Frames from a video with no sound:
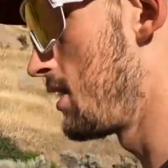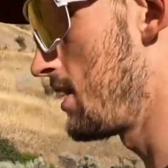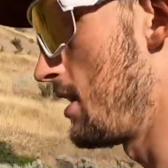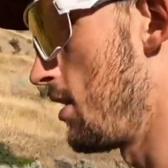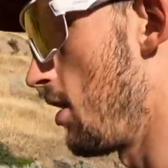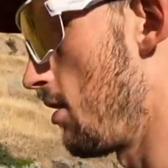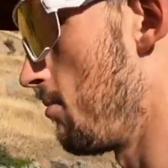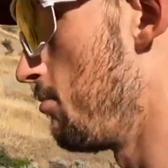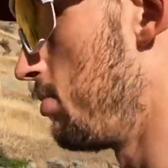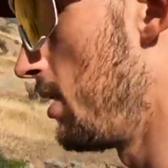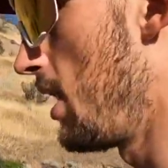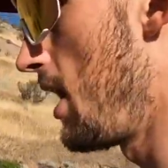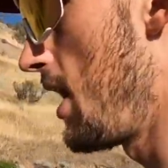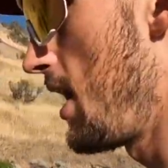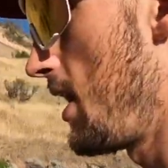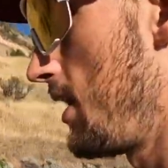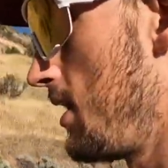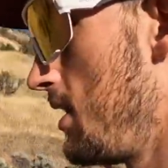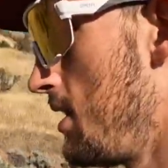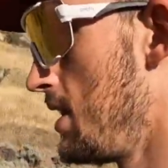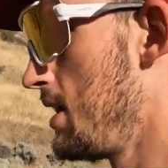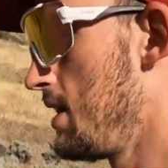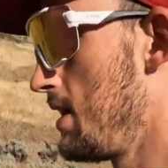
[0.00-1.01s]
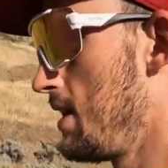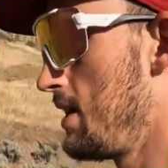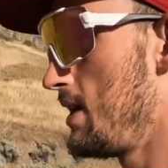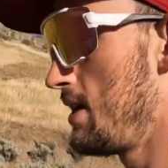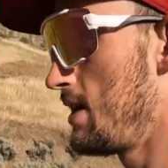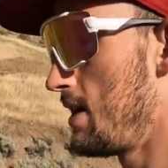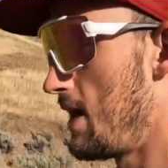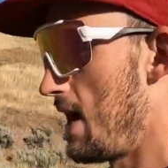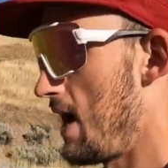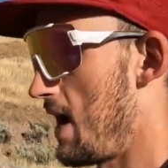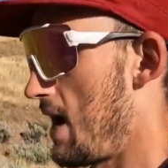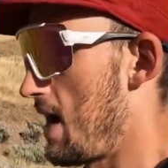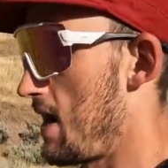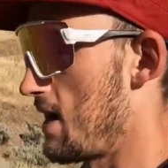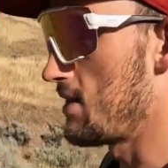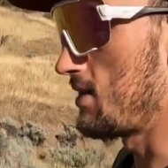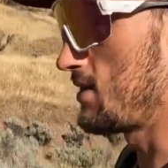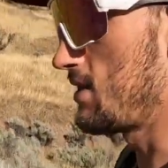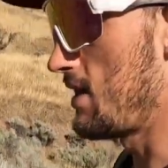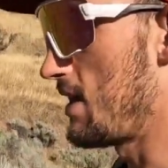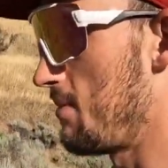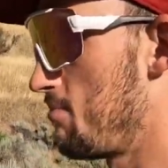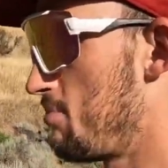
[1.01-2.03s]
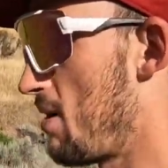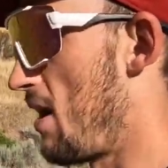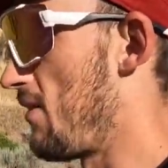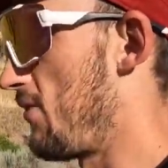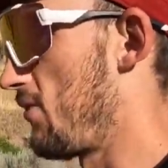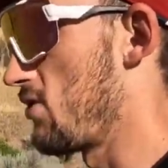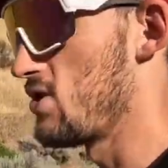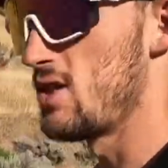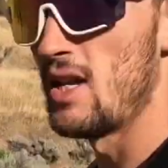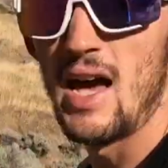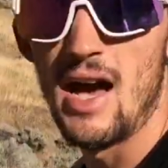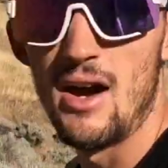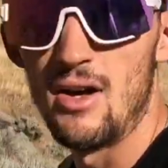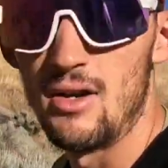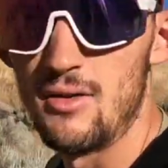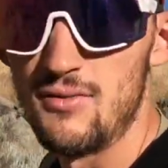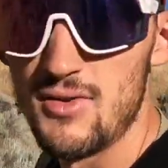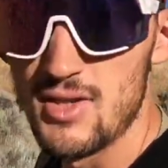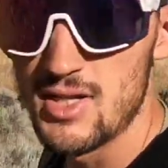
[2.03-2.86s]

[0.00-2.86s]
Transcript: in our blood as it buffers it out of